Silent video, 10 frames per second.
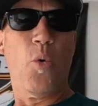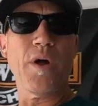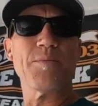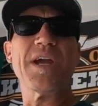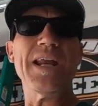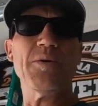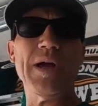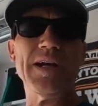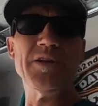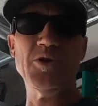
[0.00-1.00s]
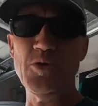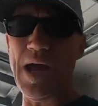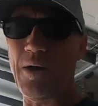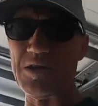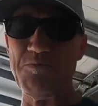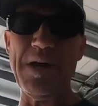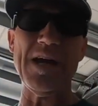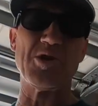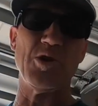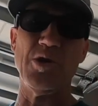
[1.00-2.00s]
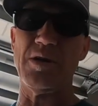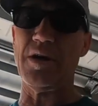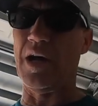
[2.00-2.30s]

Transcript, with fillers: what I'm getting ready to do now is measure